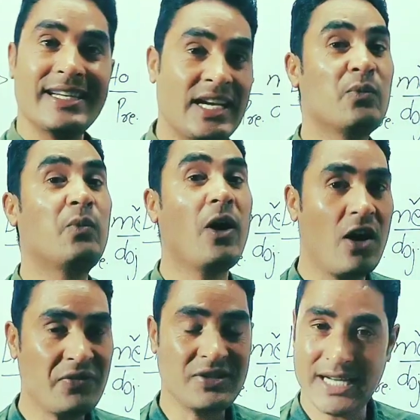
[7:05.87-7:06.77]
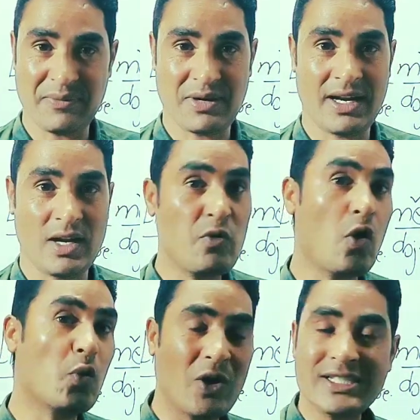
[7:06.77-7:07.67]
in verb chapter. If you
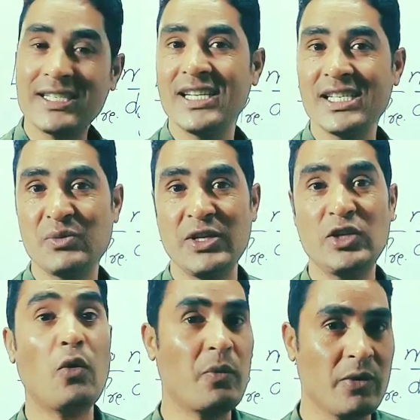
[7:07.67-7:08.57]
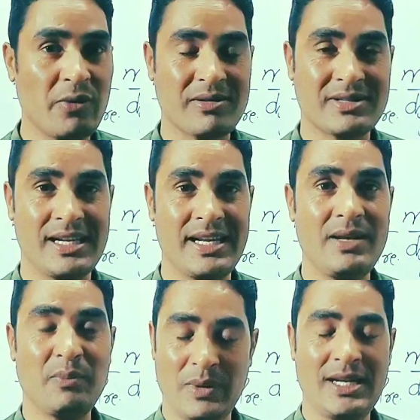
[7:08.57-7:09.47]
are watching this video
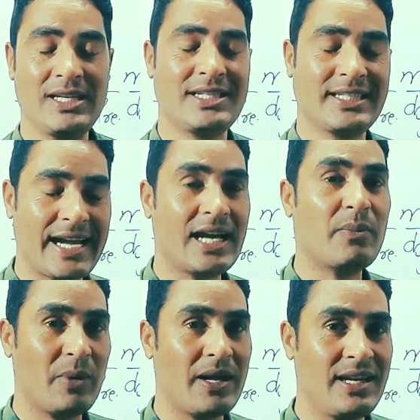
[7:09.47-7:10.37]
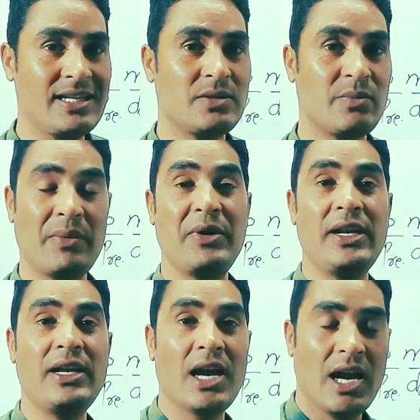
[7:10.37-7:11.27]
previously, please check playlist,
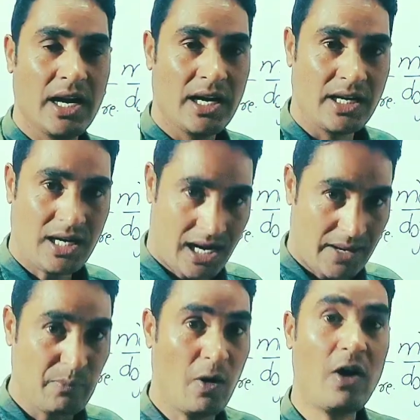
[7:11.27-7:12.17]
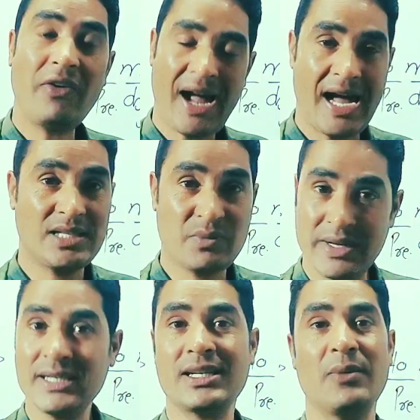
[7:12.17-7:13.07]
maybe above has
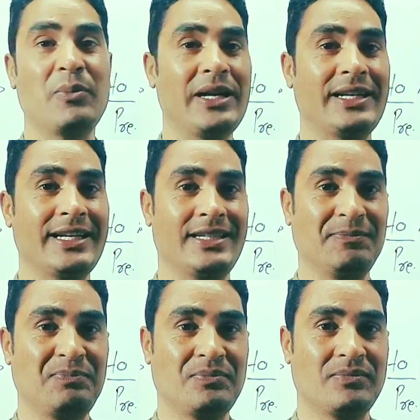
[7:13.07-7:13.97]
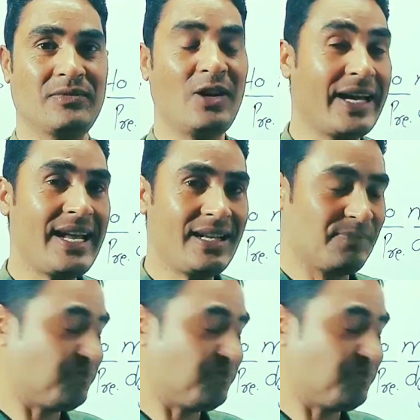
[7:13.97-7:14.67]
been completed. Okay,